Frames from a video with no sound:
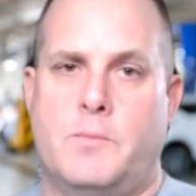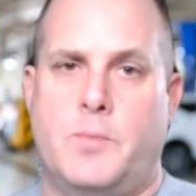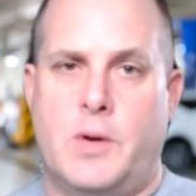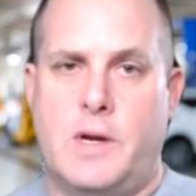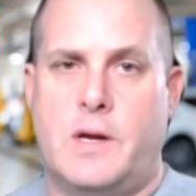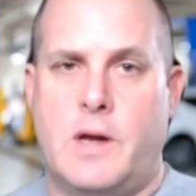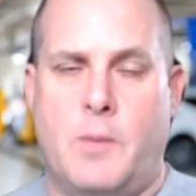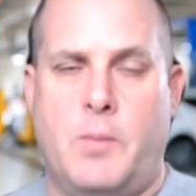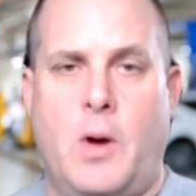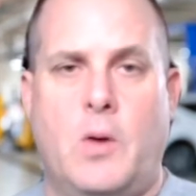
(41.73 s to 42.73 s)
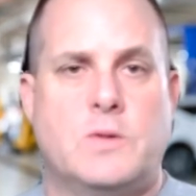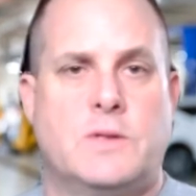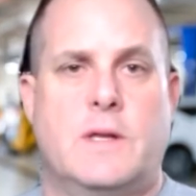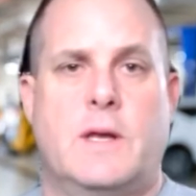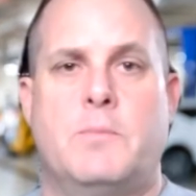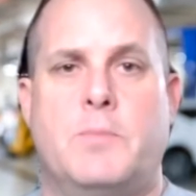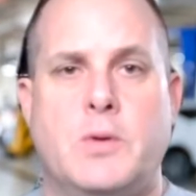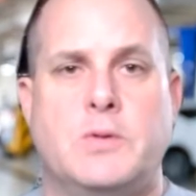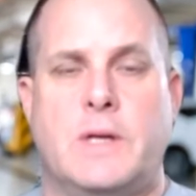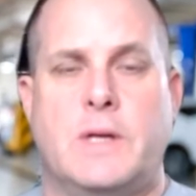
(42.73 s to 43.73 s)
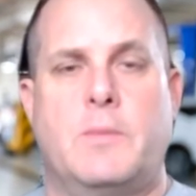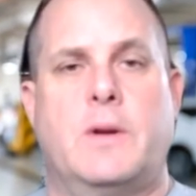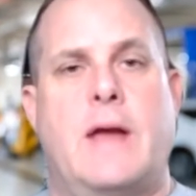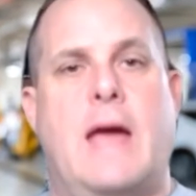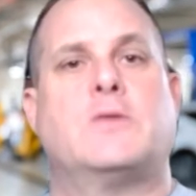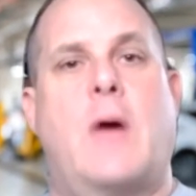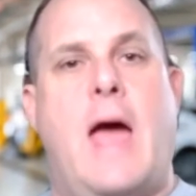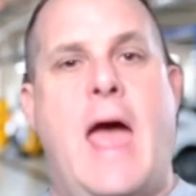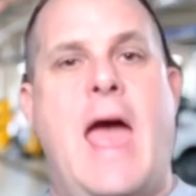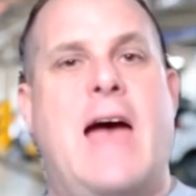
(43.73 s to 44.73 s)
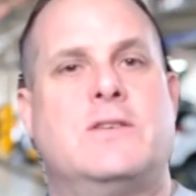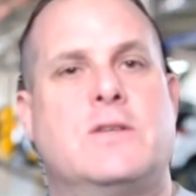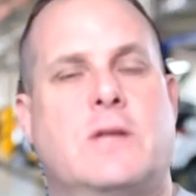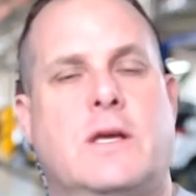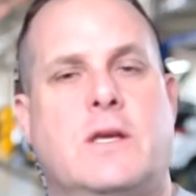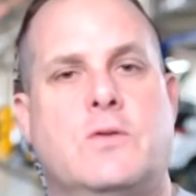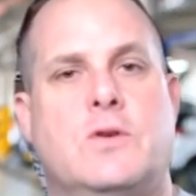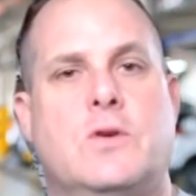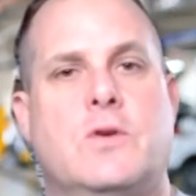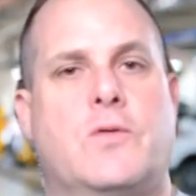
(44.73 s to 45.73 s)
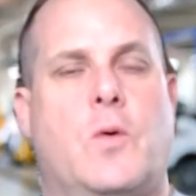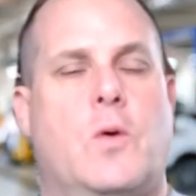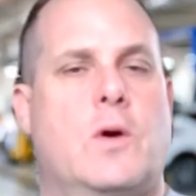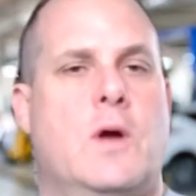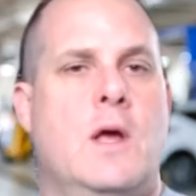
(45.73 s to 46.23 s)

putting a post and then boosting it, but an actual ad, just like you do for